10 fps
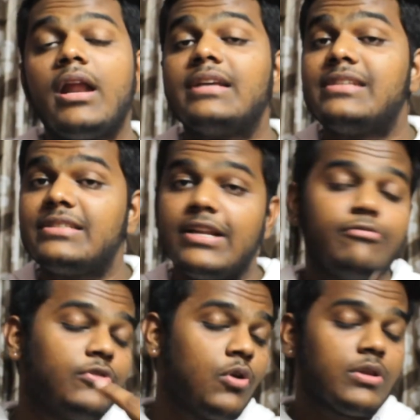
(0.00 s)
And as I said,
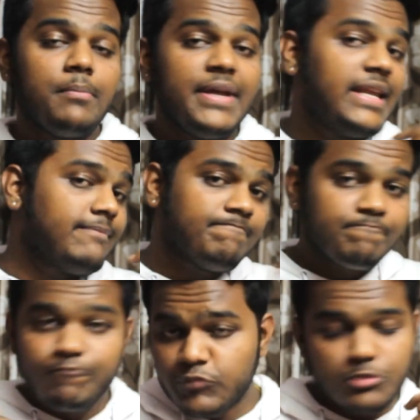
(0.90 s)
if you know the meaning,
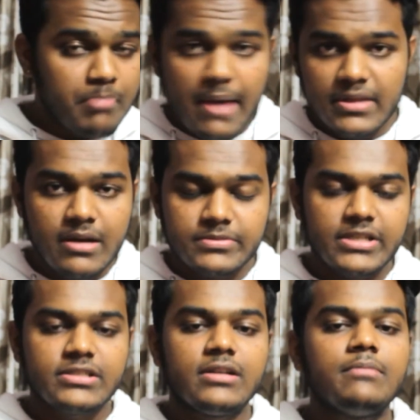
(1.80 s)
spam the comment
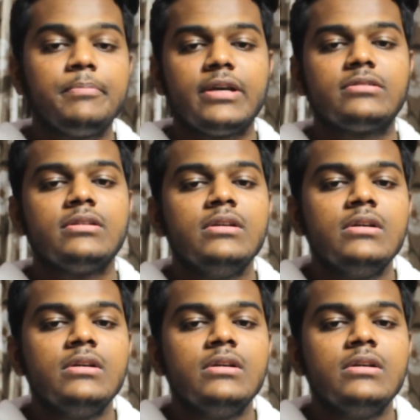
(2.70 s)
section, because